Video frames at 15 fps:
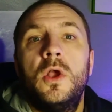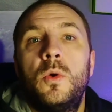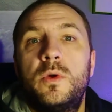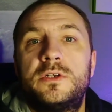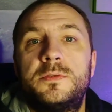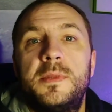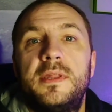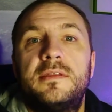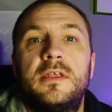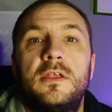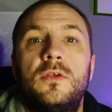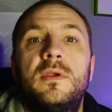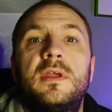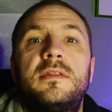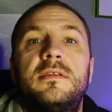which means that
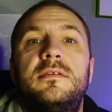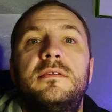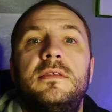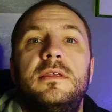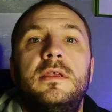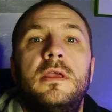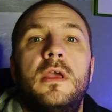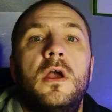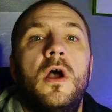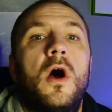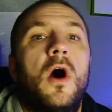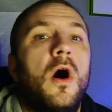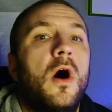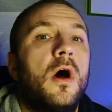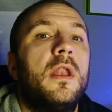you get to see
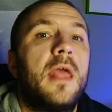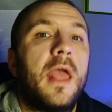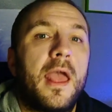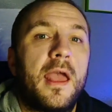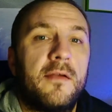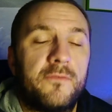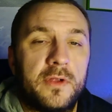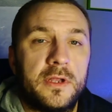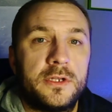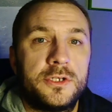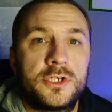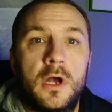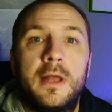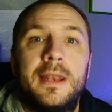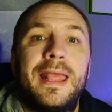on average,
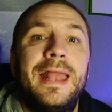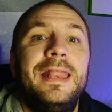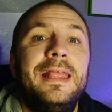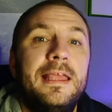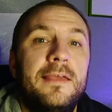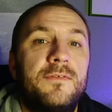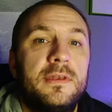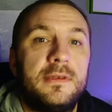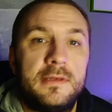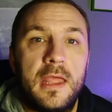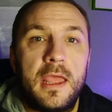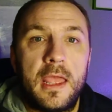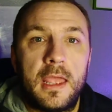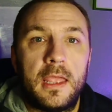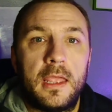on any given
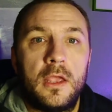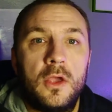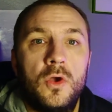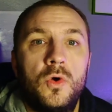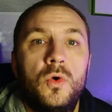day,